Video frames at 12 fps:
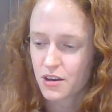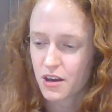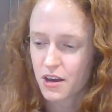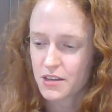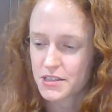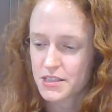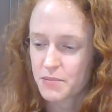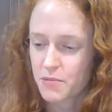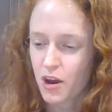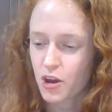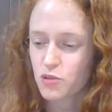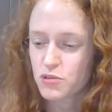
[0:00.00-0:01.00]

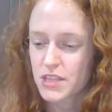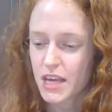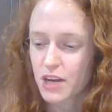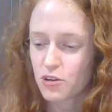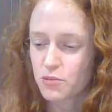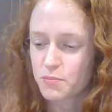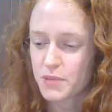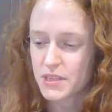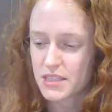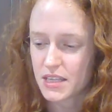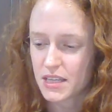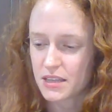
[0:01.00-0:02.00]
Simra, ghosts cannot be
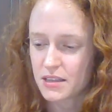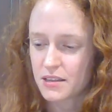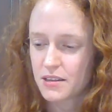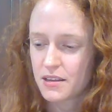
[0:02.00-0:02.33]
seen.